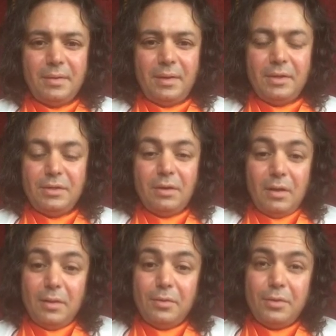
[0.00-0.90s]
You see,
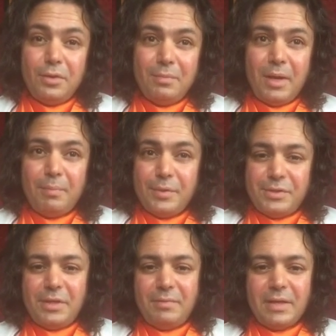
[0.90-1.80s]
although you may
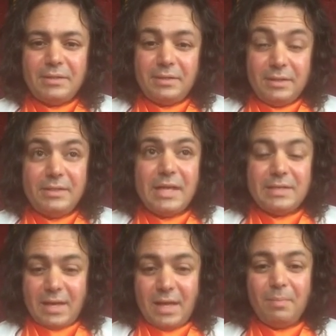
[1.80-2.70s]
perceive this as a
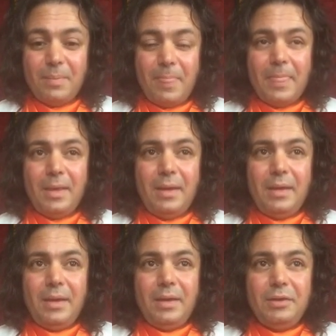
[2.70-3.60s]
help,
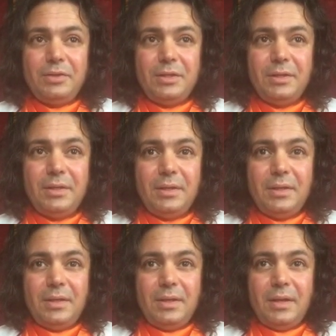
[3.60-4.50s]
you see,
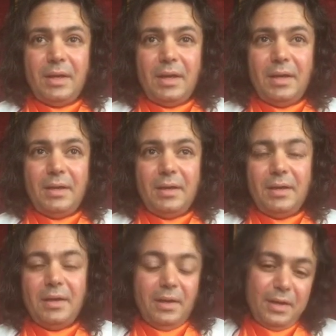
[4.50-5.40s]
and
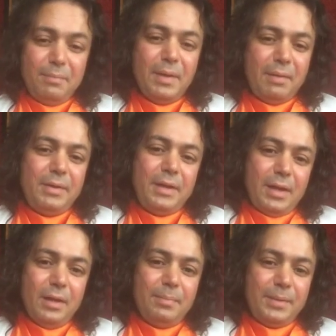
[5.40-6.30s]
it may be
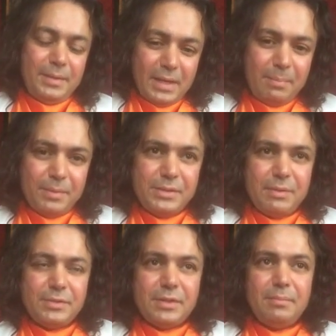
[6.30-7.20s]
help in that
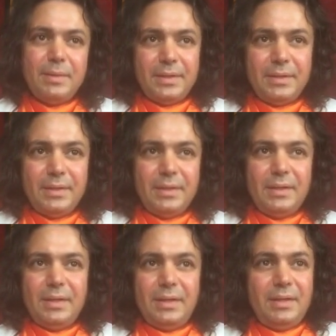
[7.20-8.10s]
perception, but
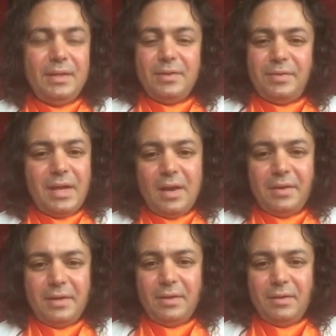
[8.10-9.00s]
in the
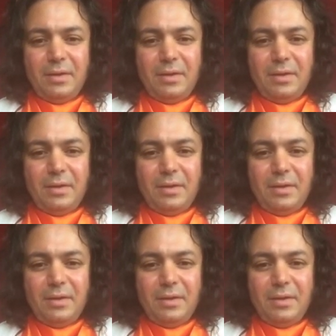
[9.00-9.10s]
reality,